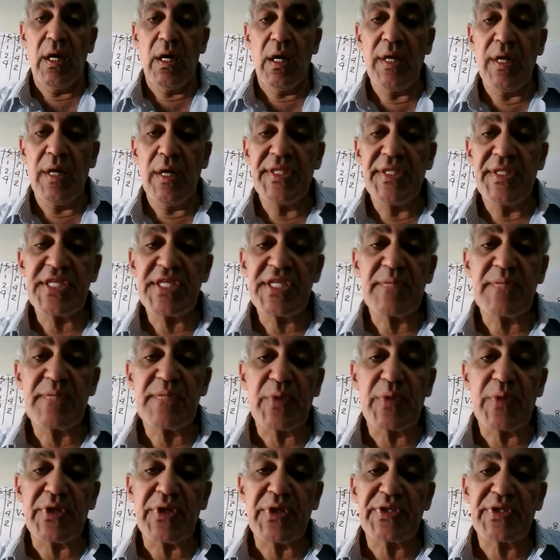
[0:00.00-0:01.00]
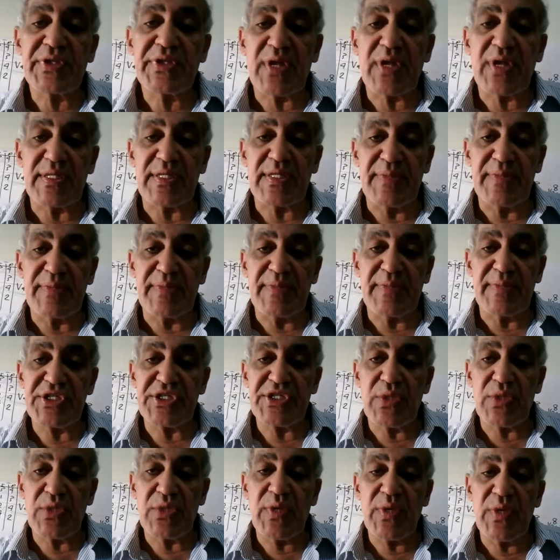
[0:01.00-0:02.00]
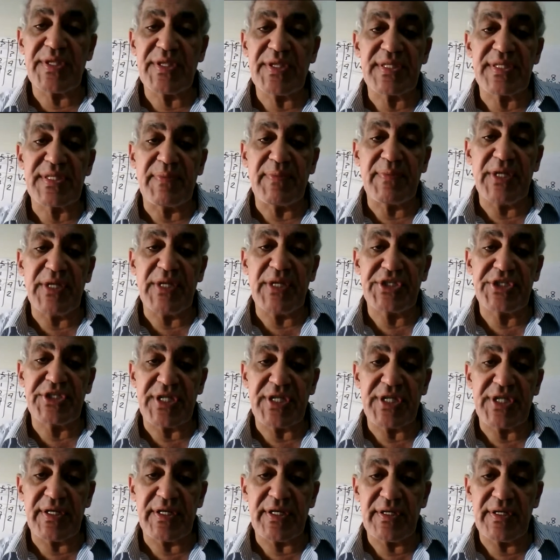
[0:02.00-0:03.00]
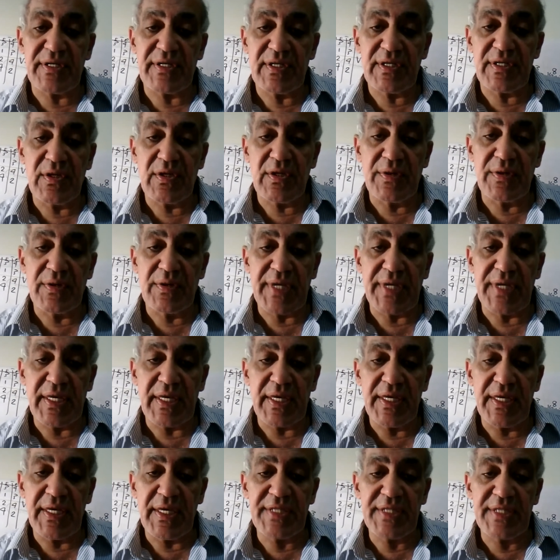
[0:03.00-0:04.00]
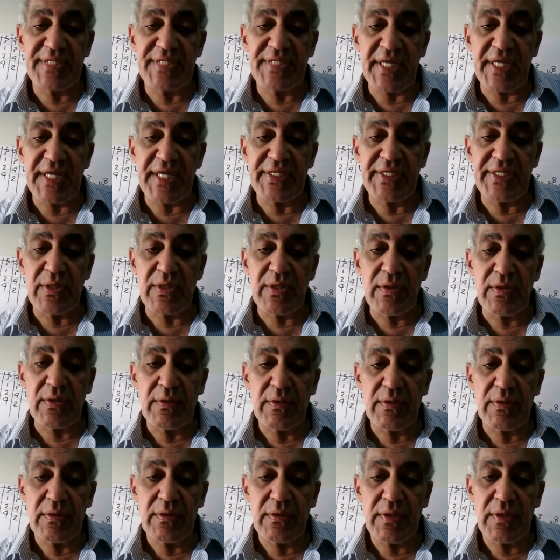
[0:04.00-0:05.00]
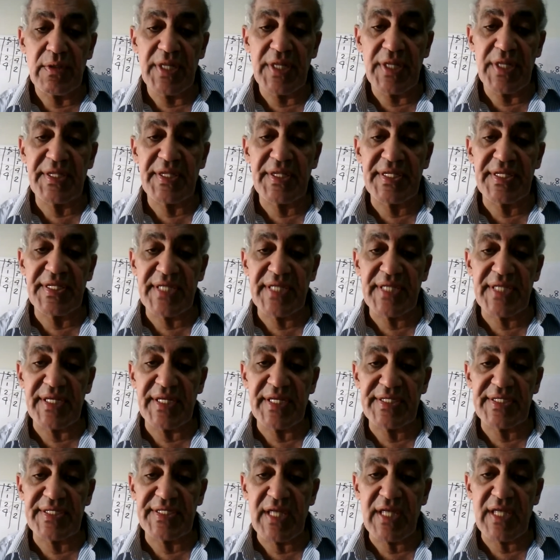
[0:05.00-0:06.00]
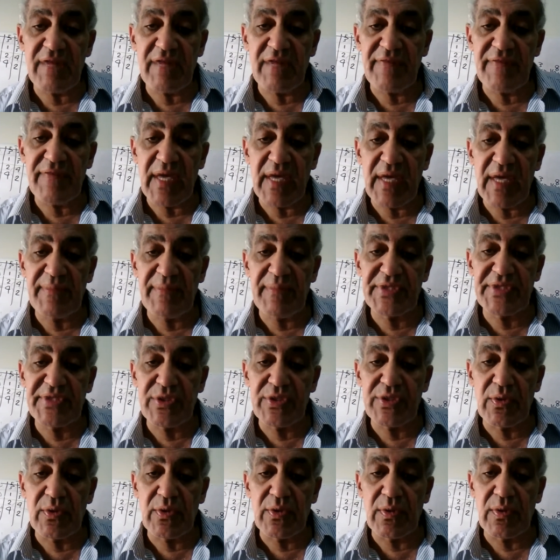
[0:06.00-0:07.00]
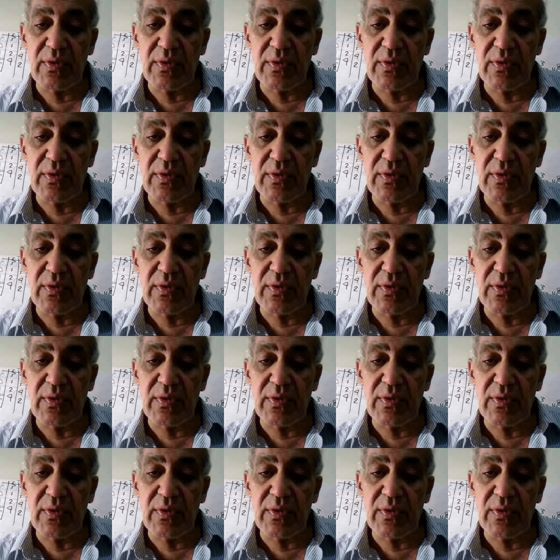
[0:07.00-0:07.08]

This is product customization where the supply chain. Okay, here is the ETO in the design itself, MTO